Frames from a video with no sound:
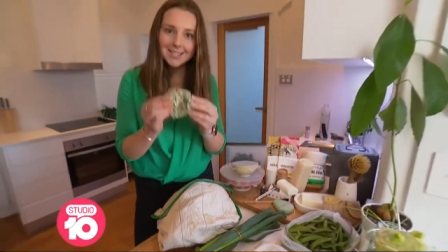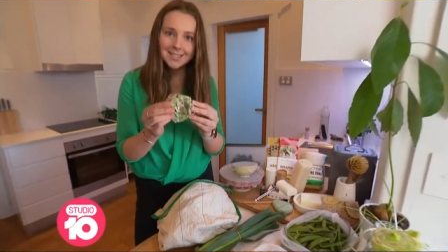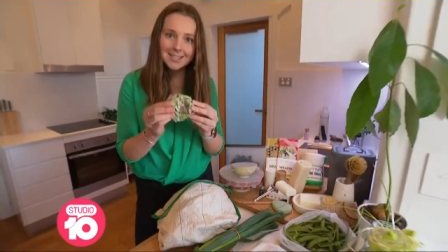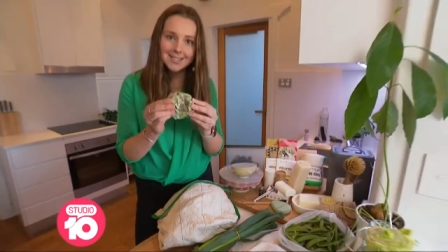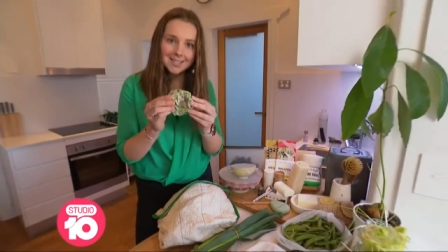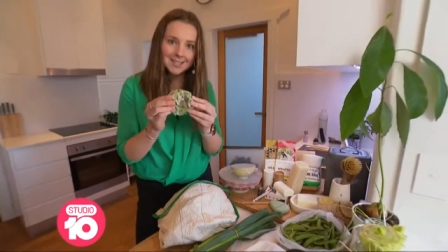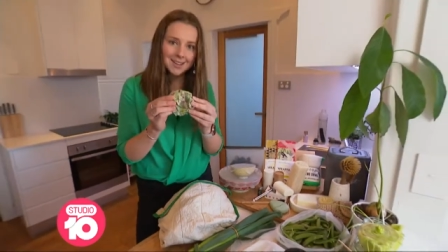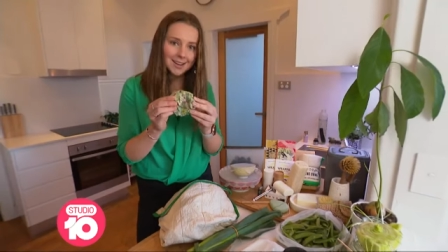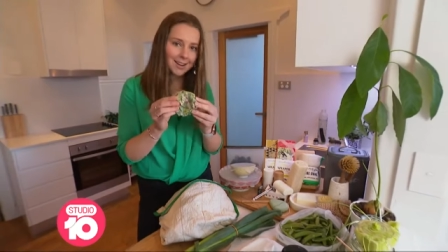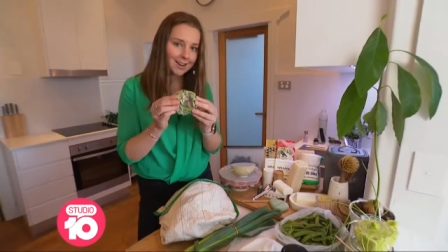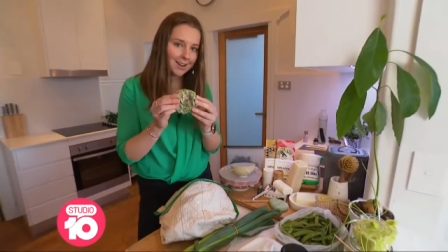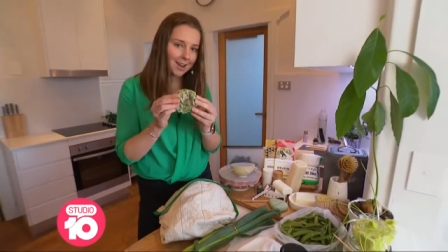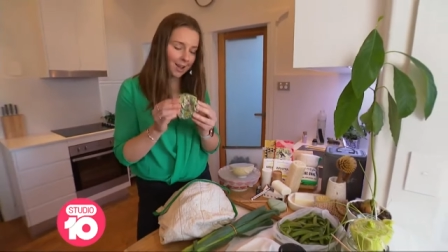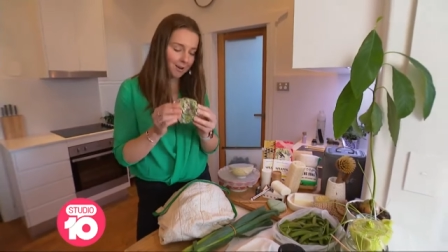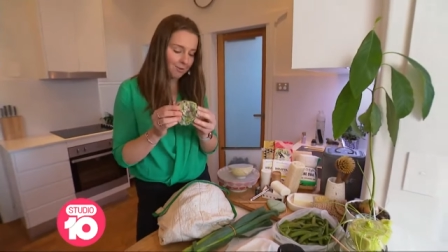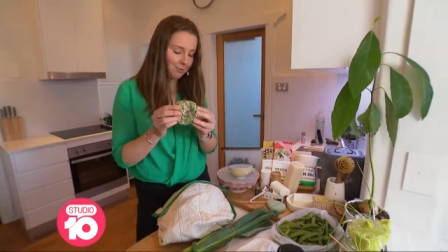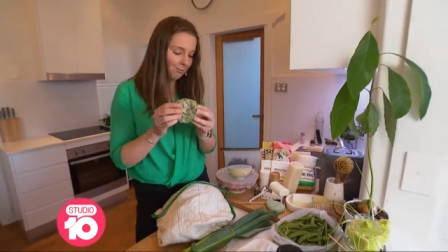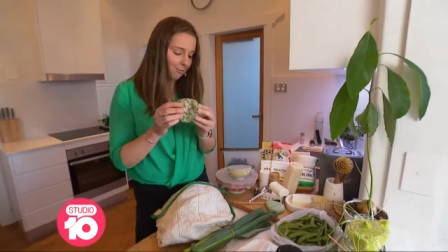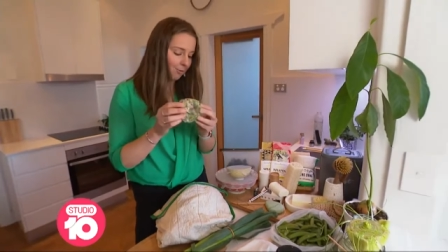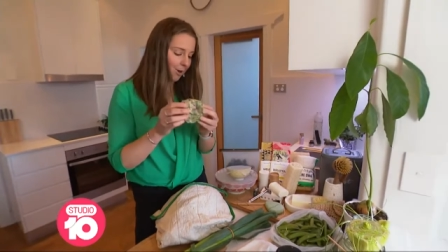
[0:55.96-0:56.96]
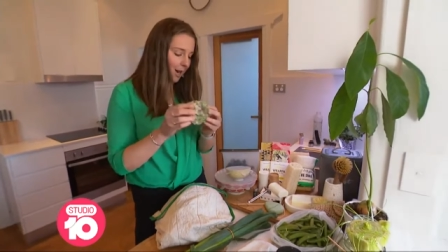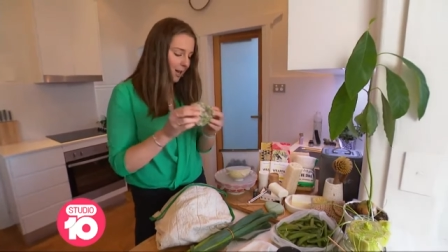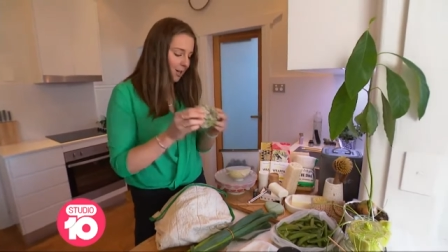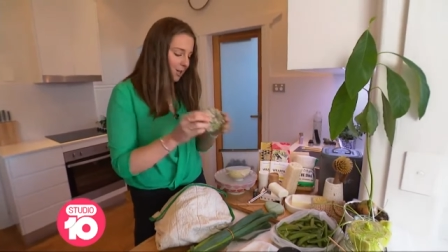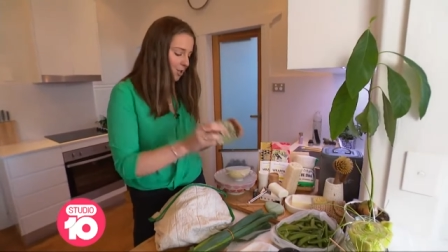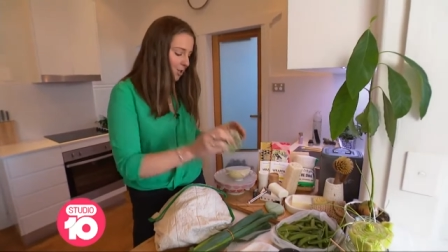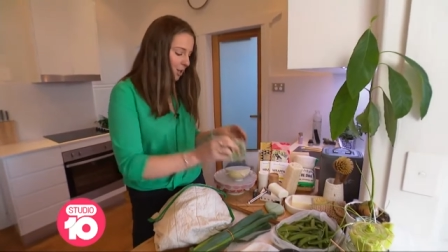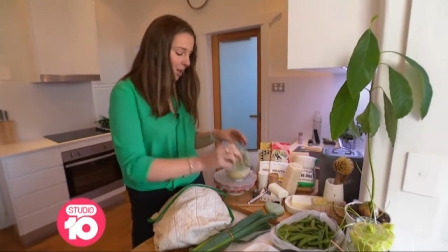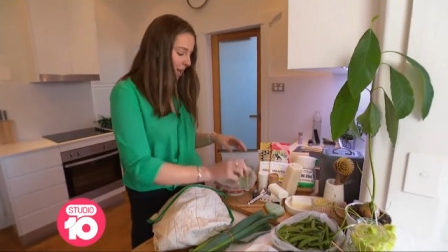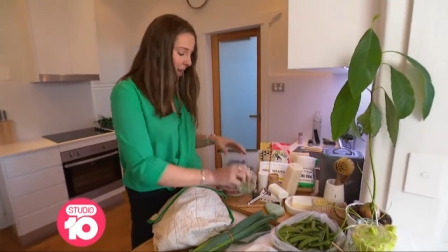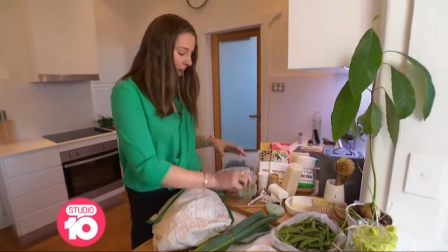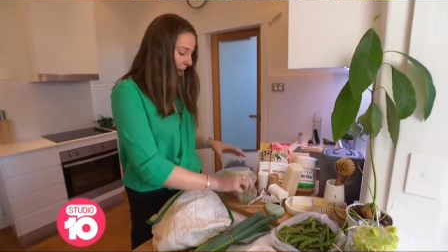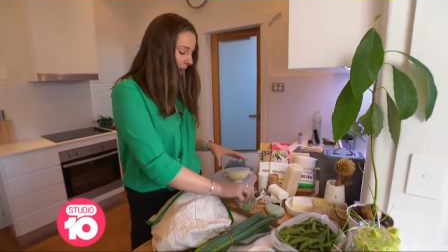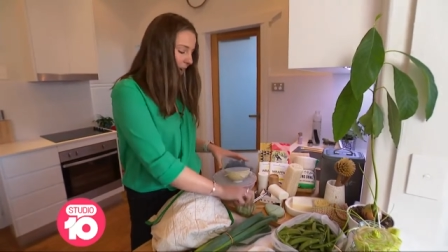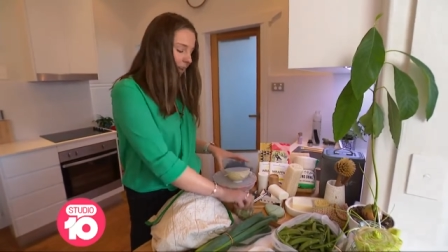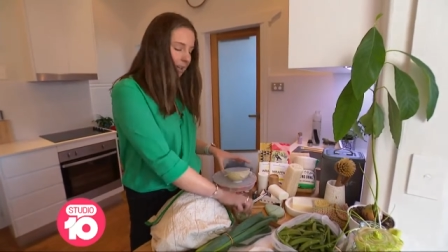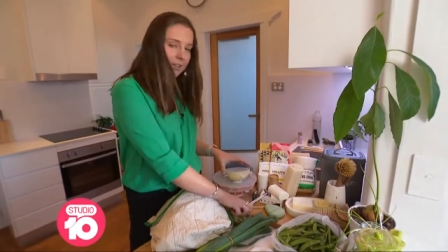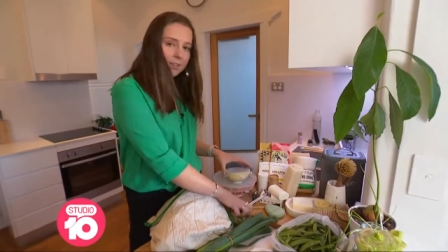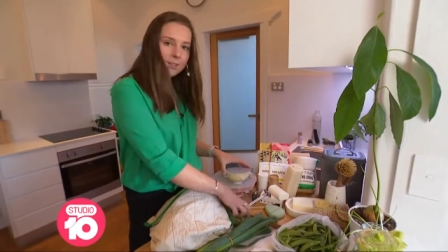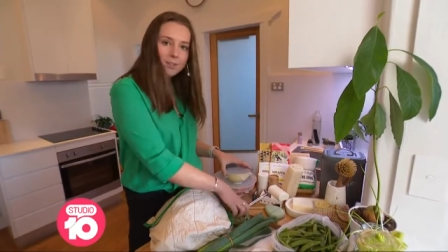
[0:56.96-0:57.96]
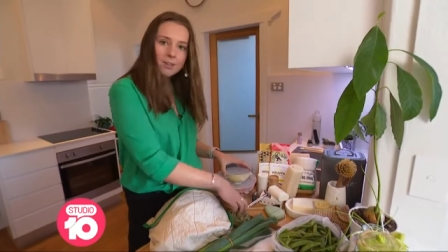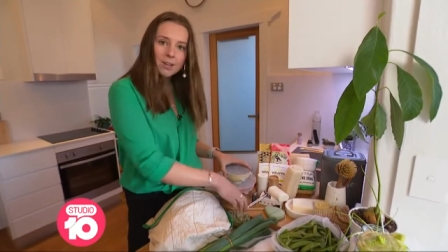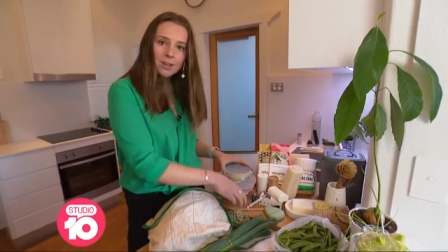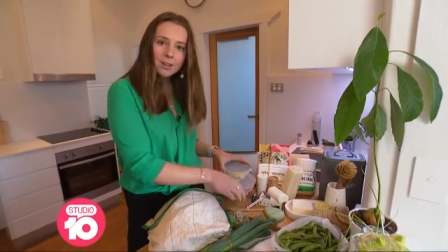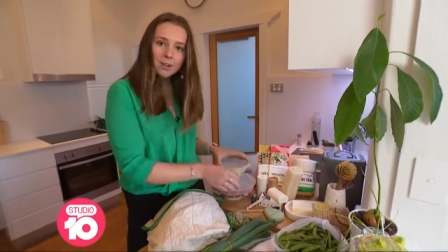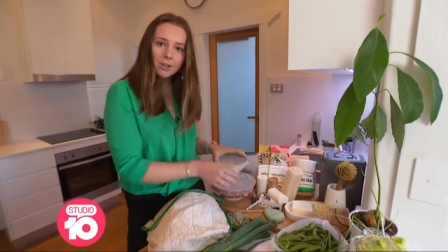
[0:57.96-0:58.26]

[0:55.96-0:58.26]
snug and fresh. Another thing